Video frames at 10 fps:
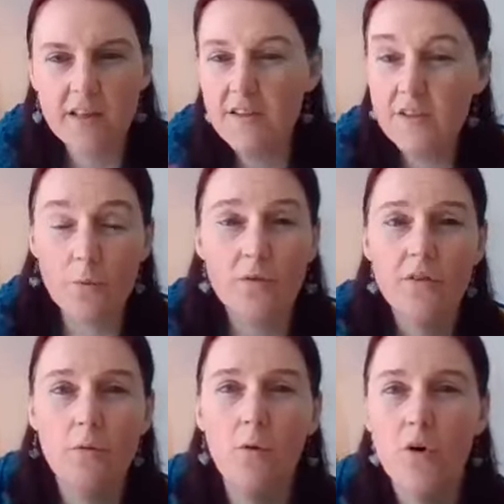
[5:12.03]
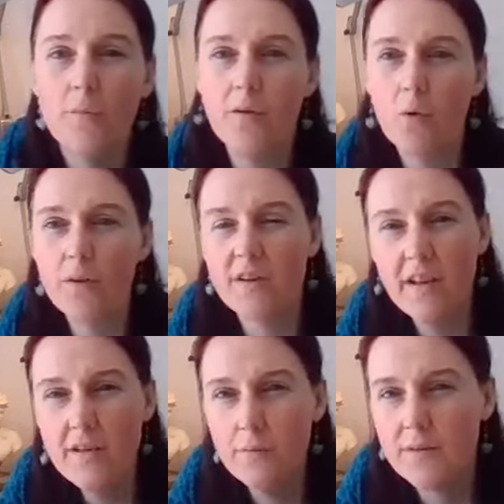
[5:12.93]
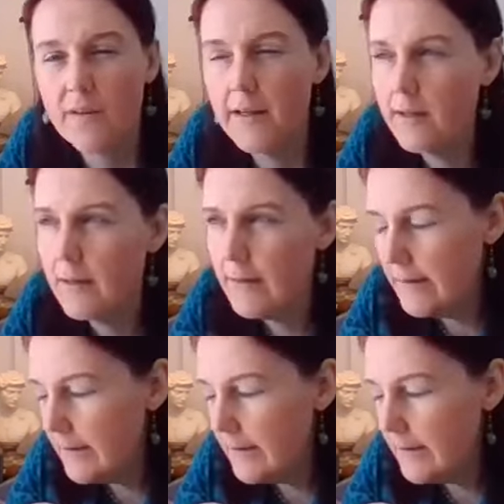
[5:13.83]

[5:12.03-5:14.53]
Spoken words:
and they just want to know more about what their life was like.